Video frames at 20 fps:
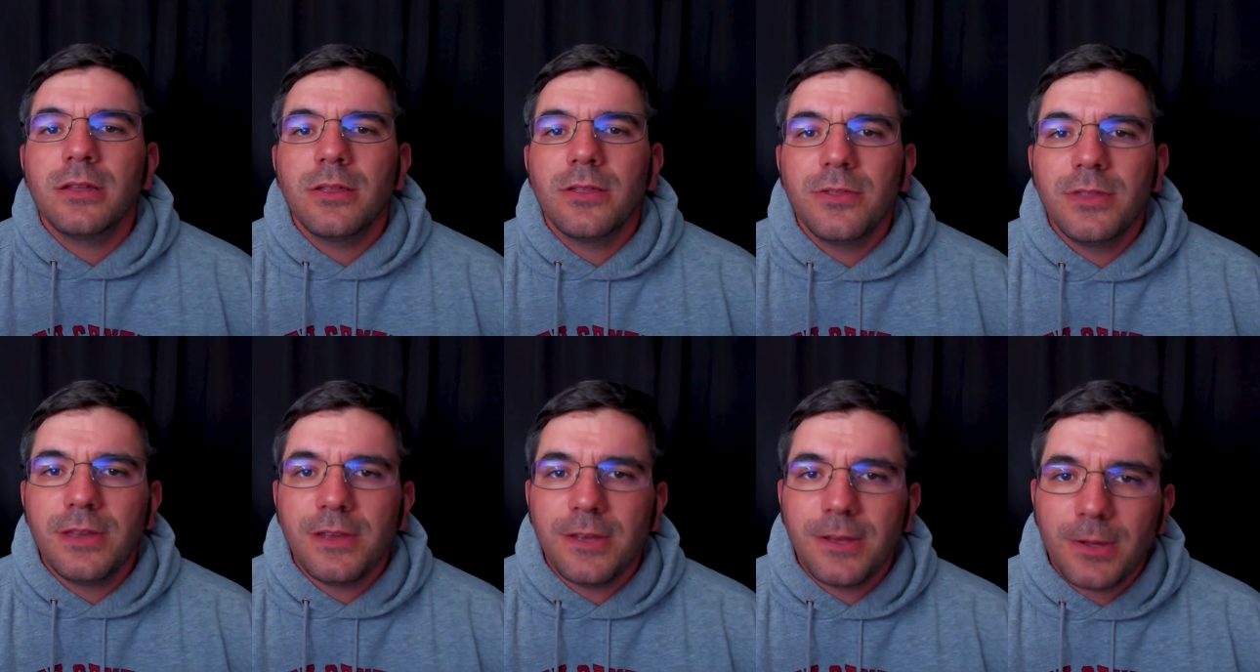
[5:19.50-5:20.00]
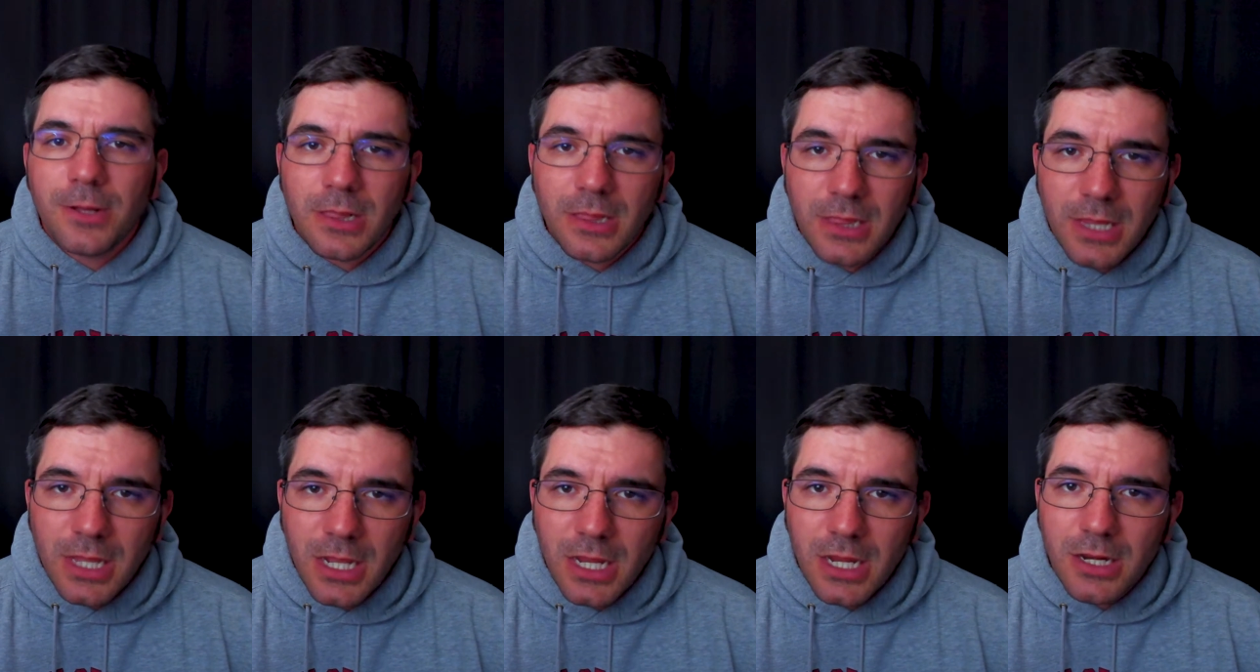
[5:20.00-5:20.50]
the
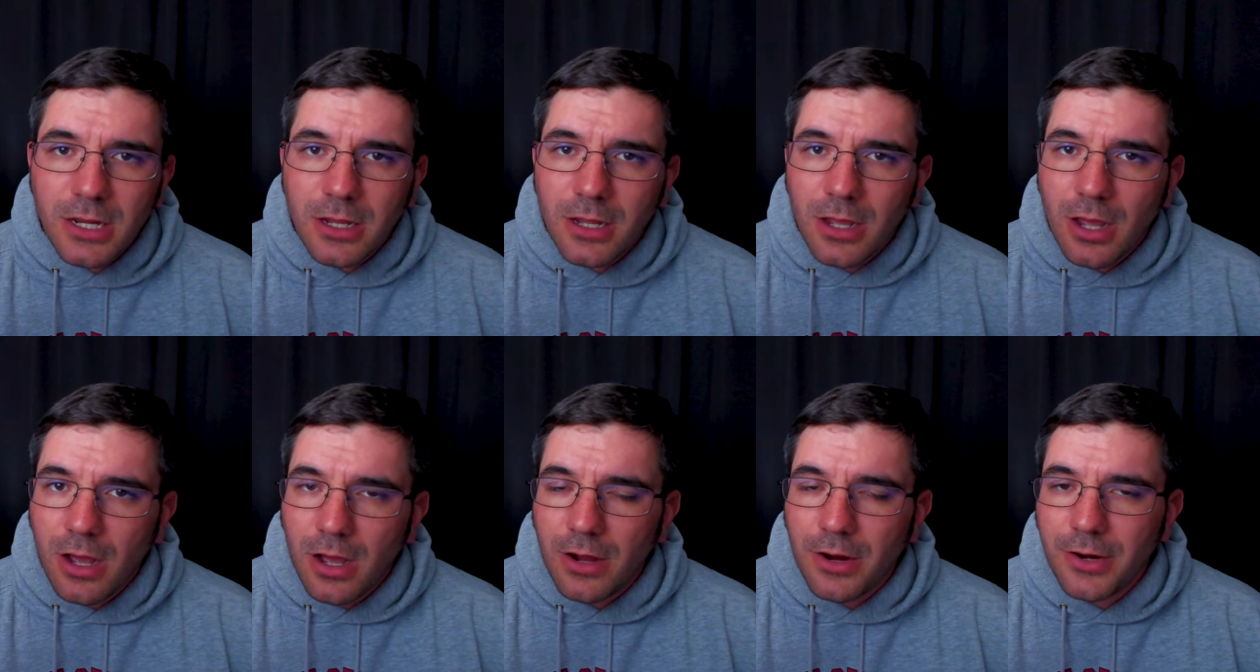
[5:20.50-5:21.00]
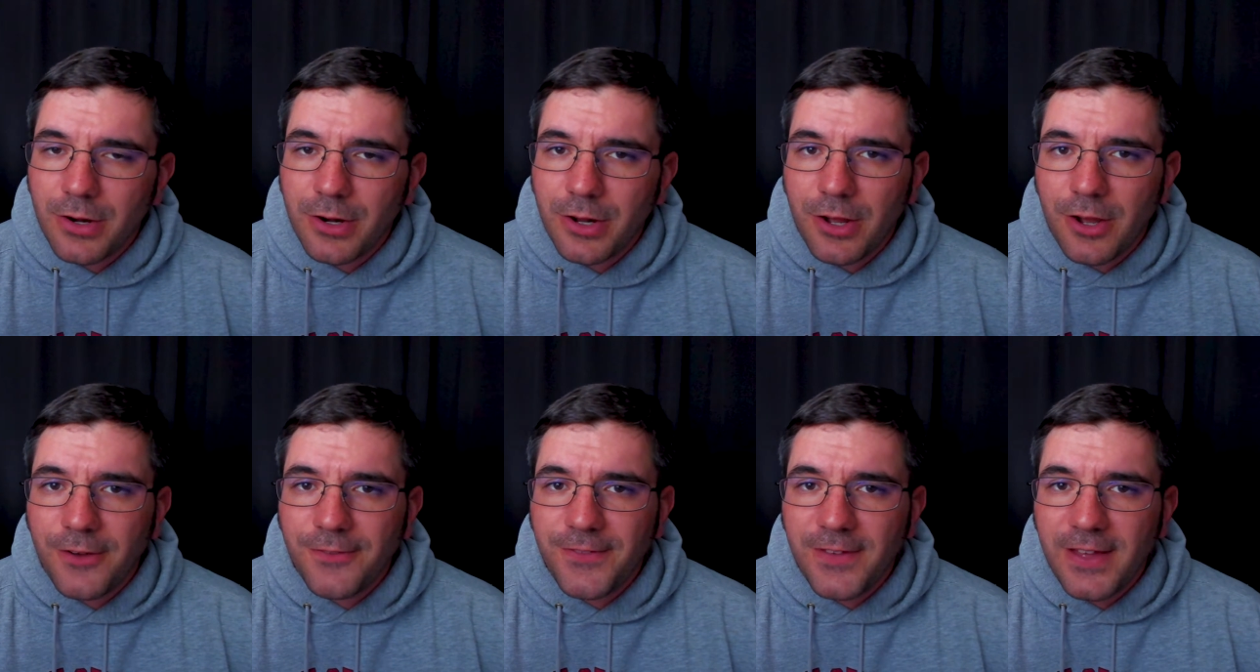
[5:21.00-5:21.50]
lead card
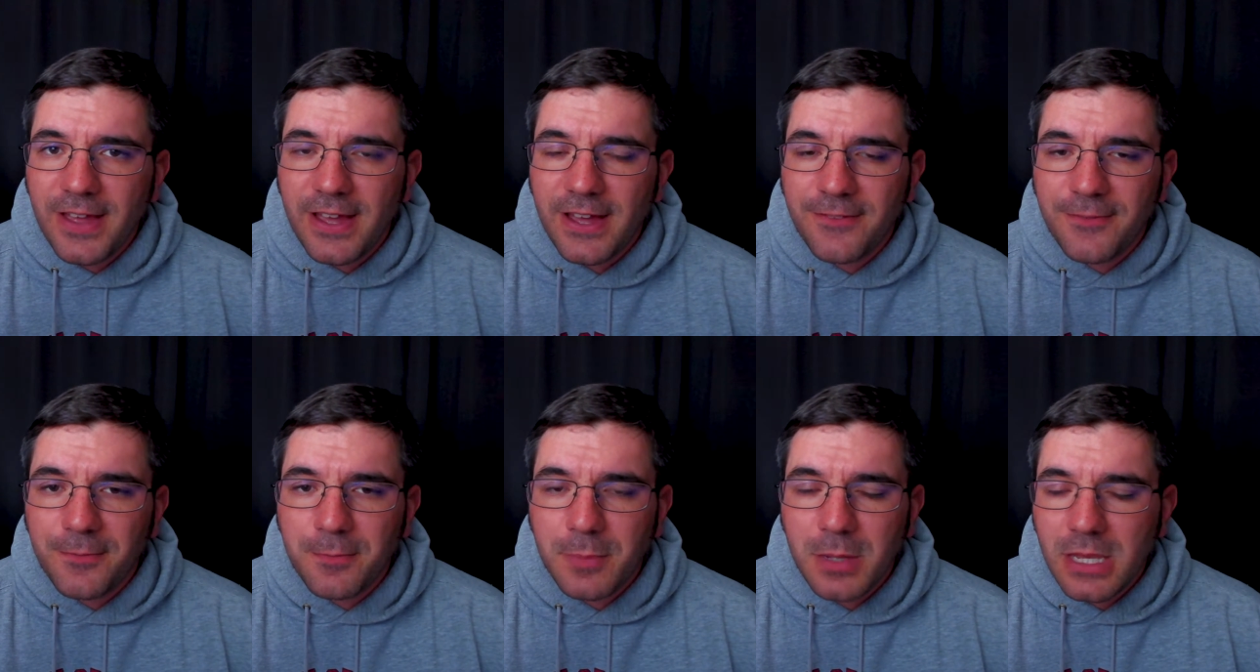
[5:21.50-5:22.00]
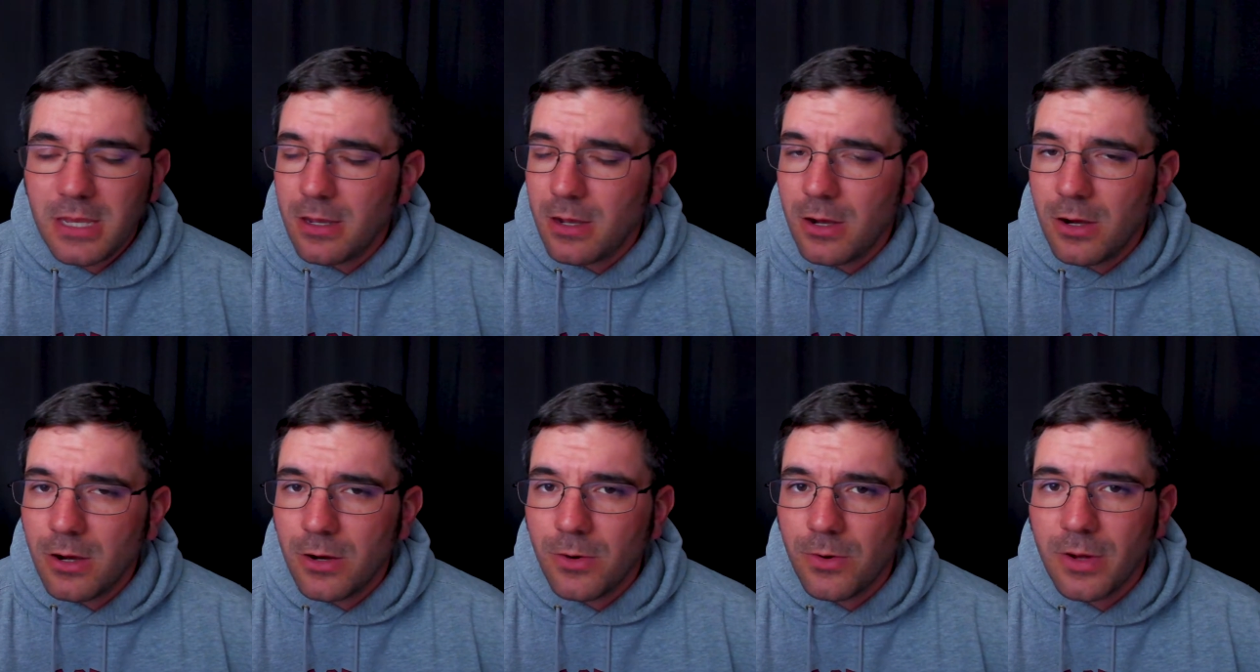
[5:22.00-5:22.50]
of
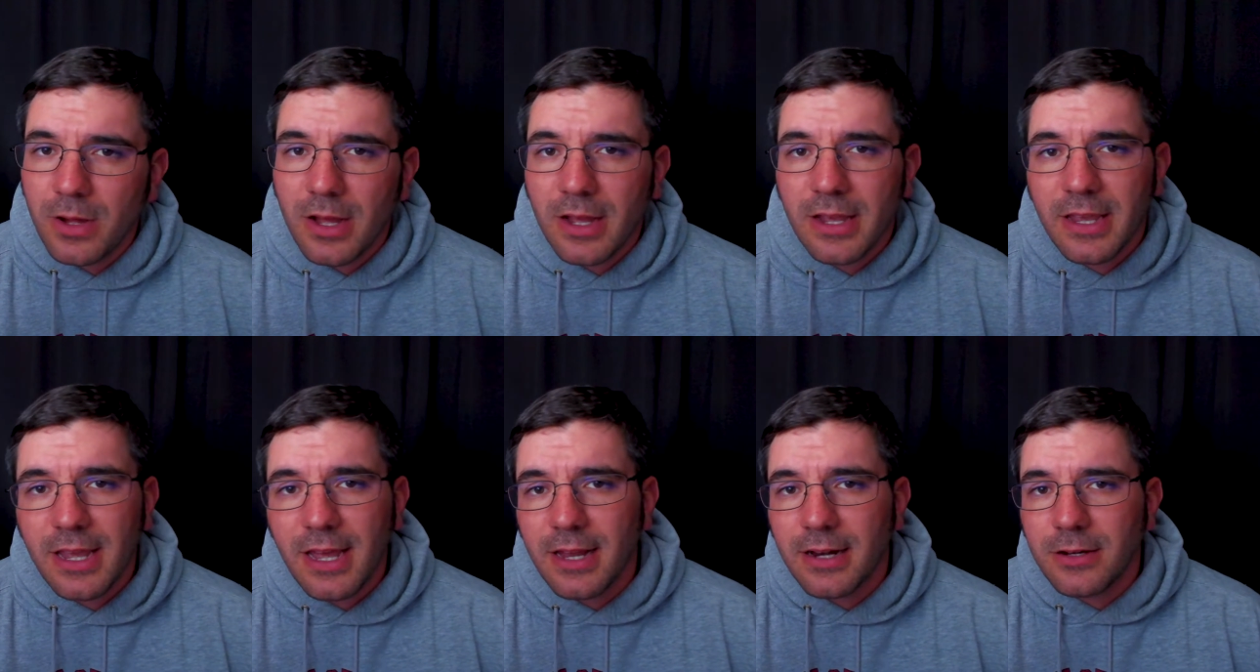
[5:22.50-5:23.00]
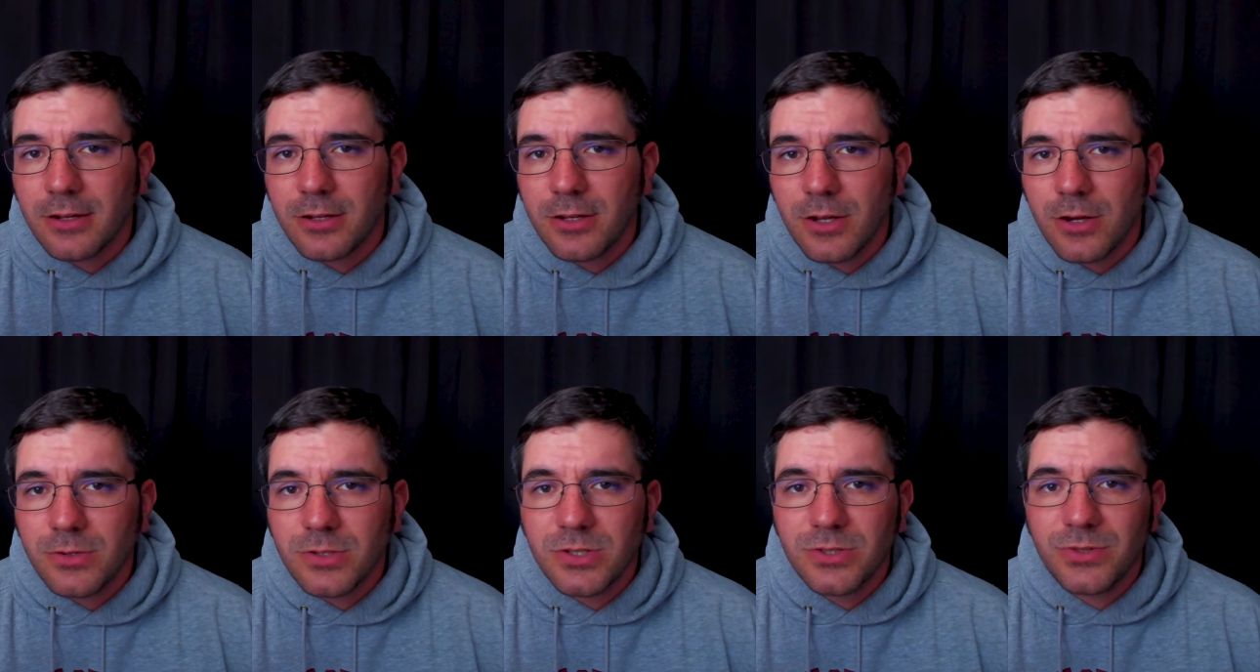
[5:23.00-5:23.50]
FPO, again,
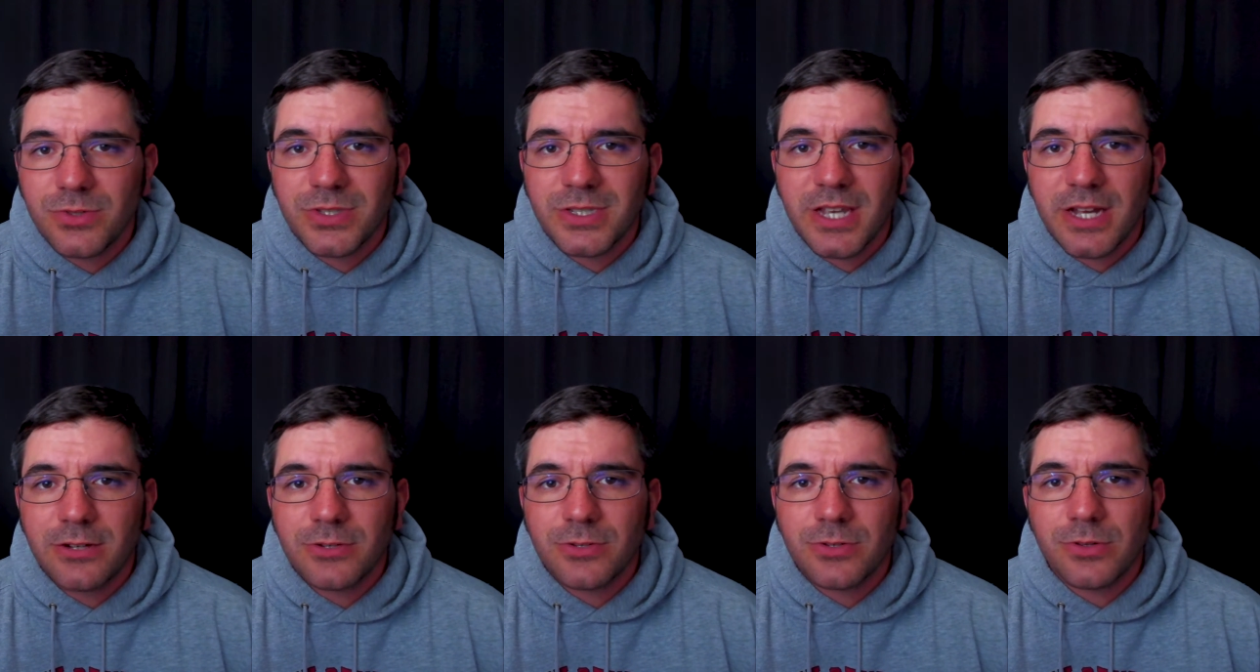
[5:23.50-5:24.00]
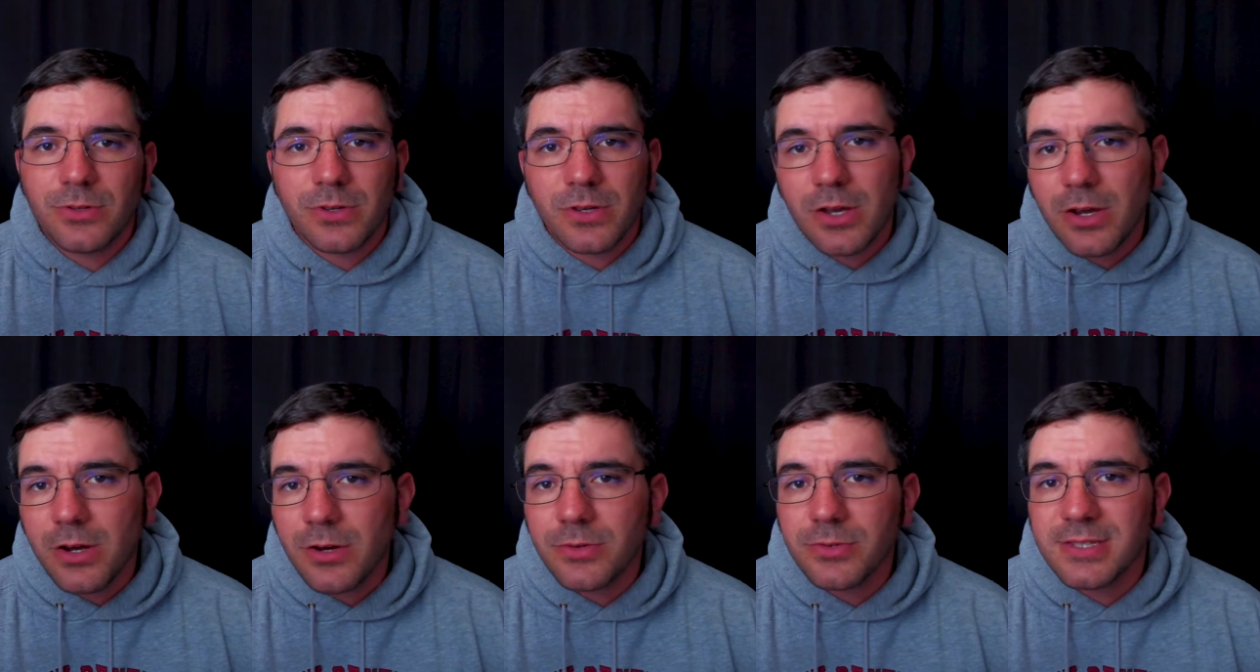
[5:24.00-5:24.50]
go to Central
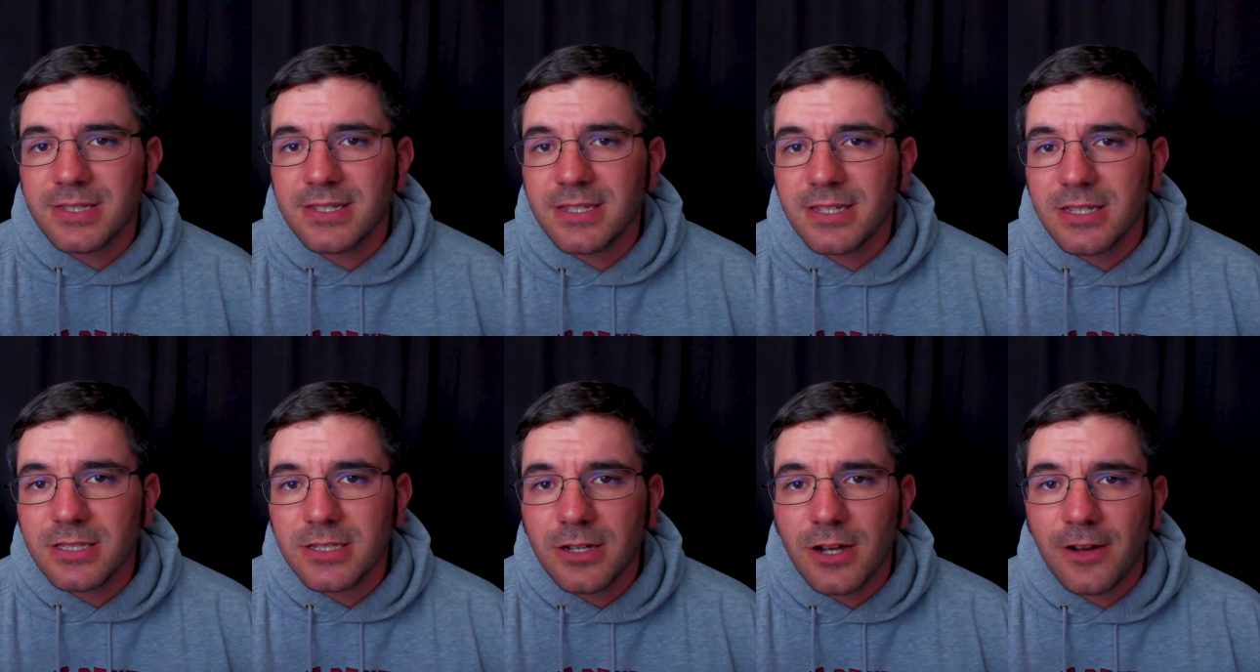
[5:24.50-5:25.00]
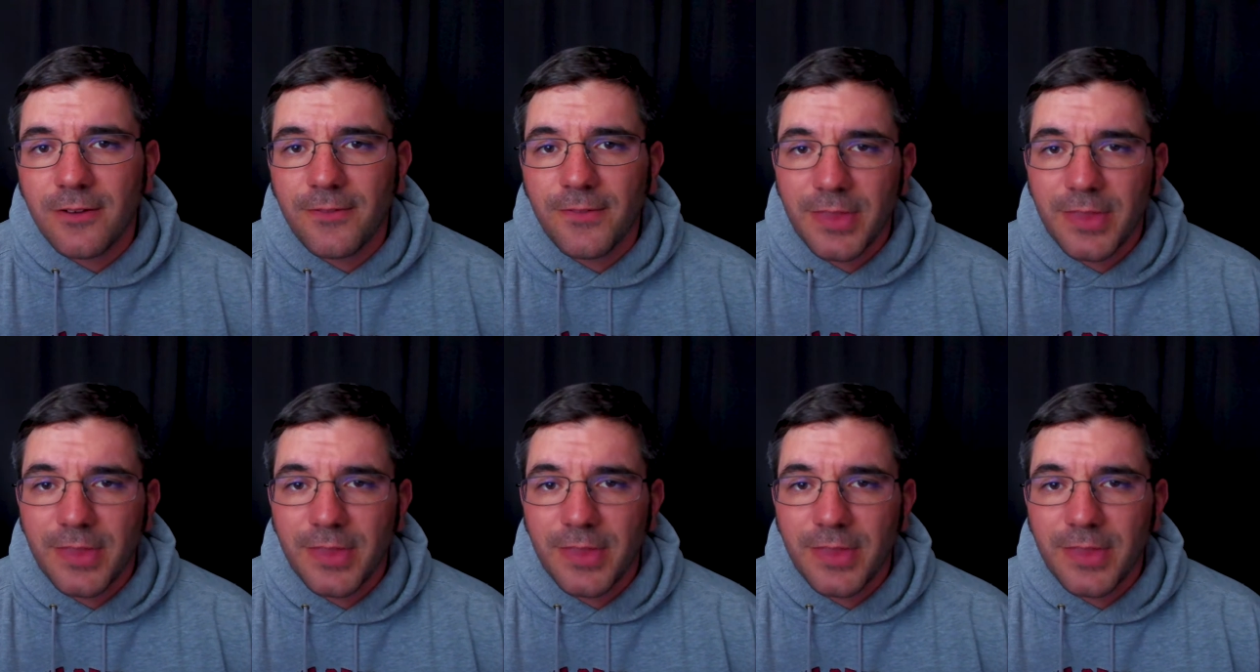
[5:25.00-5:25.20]
Coast Disc Golf.